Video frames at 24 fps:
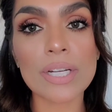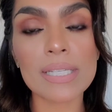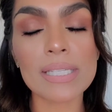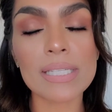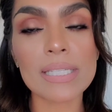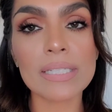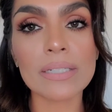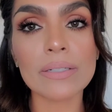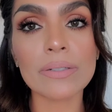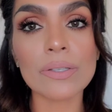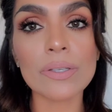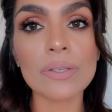I
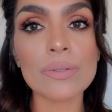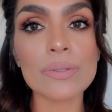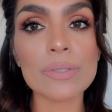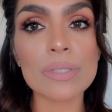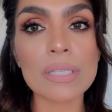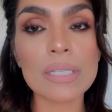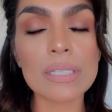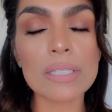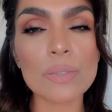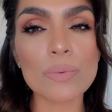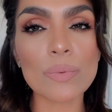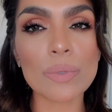still use
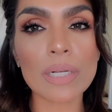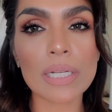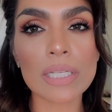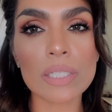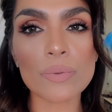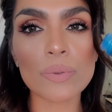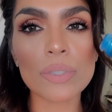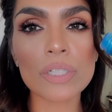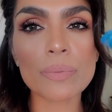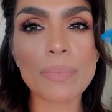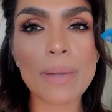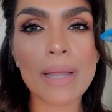this one. I
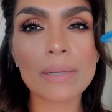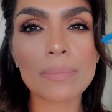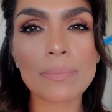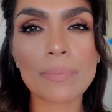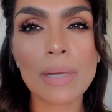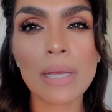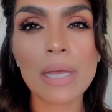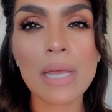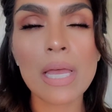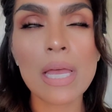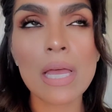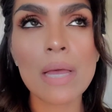switched back
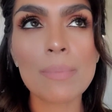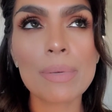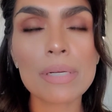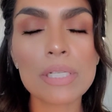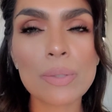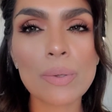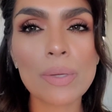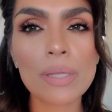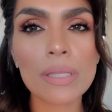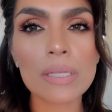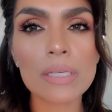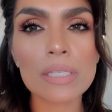
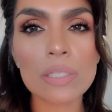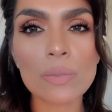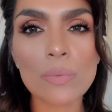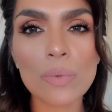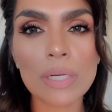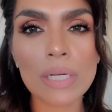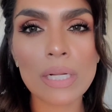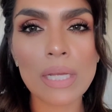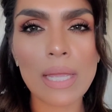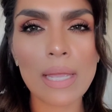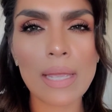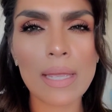between this
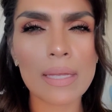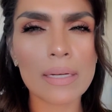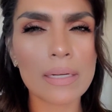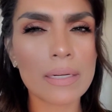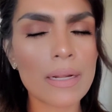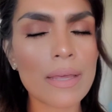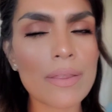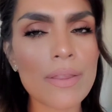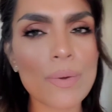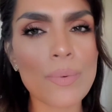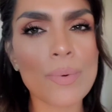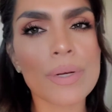one and
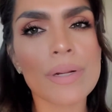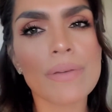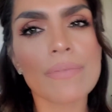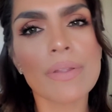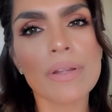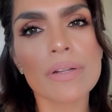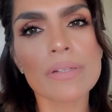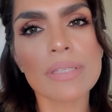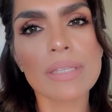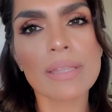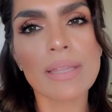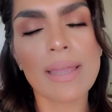another one of
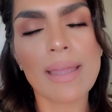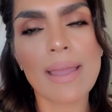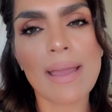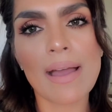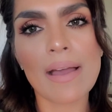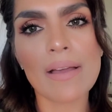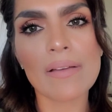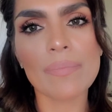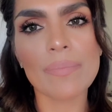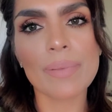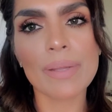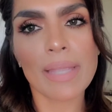theirs that they have.